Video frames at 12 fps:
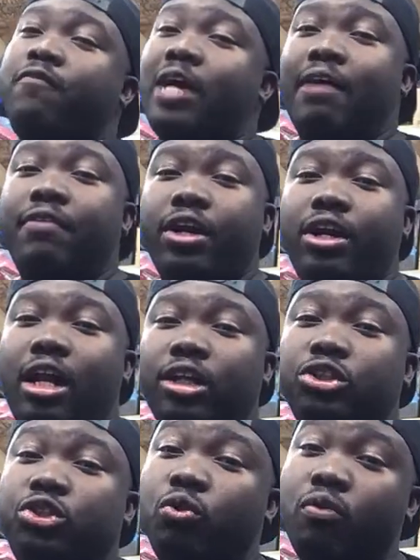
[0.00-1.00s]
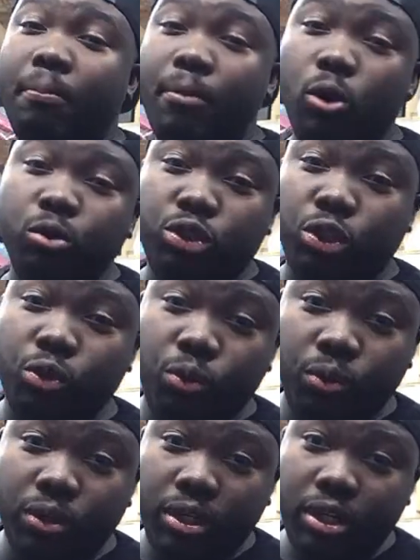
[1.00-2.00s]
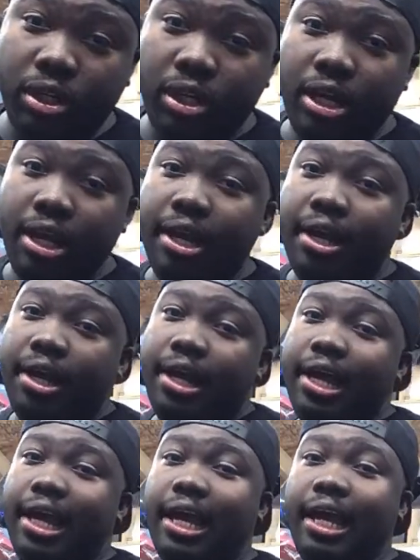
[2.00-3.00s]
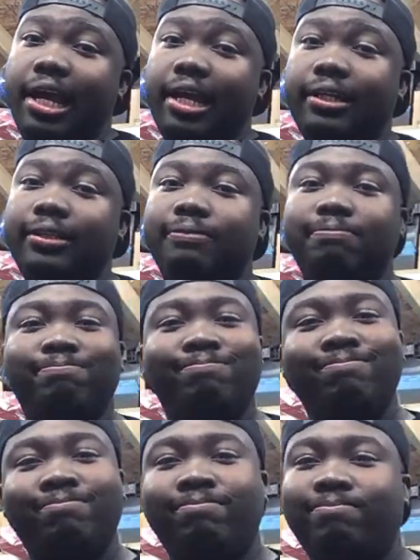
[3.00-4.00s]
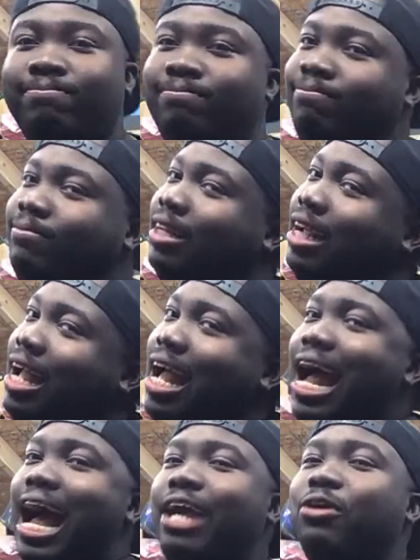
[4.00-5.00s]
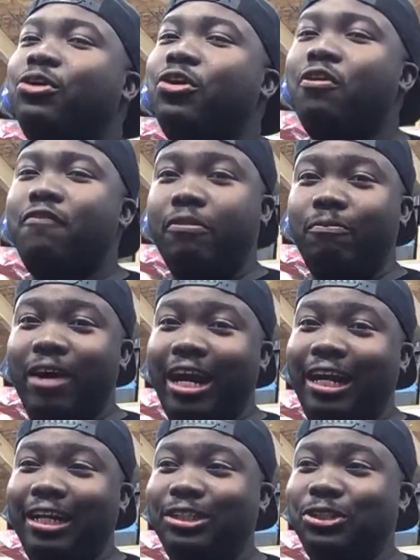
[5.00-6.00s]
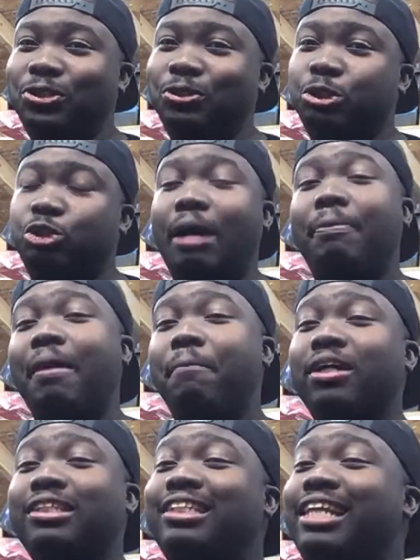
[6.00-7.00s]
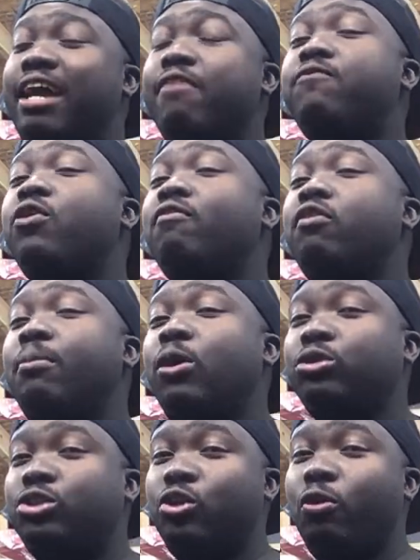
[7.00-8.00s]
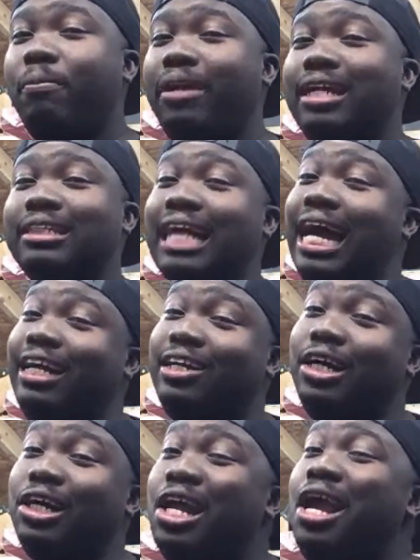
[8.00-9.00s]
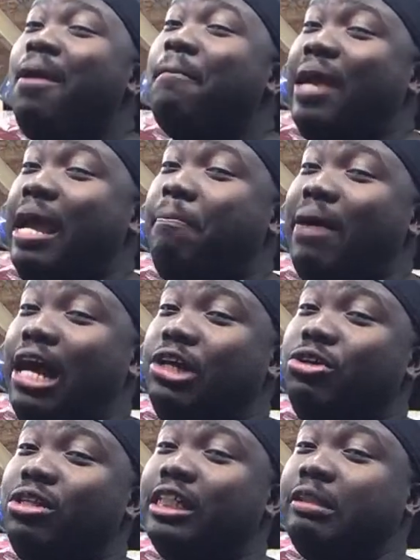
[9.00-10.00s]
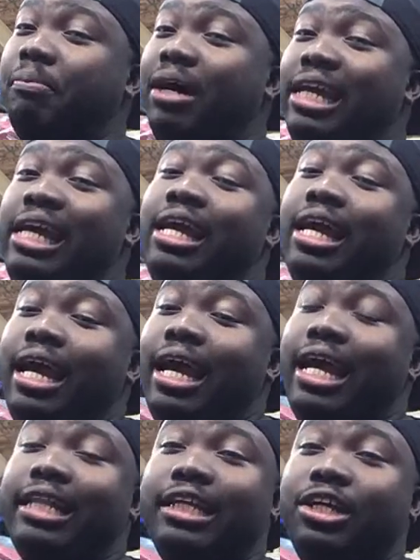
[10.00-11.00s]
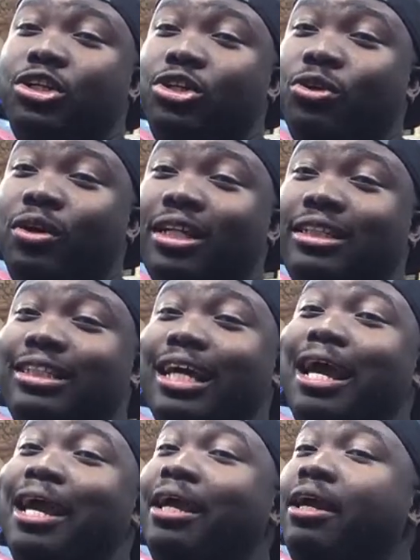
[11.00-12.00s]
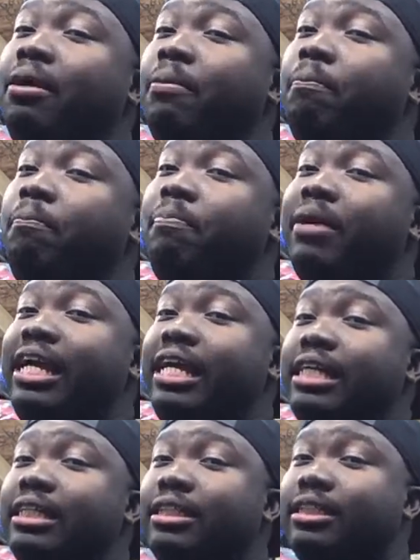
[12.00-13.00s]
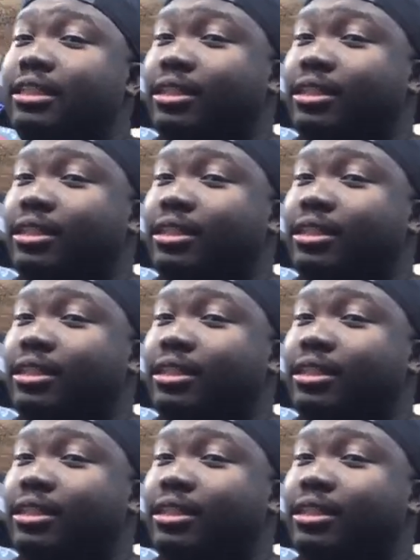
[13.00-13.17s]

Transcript: $500 to remote tune. And I don't know if I'm ready to drop that much yet for a remote tune, because I could PayPal you this money and then you could say, peace.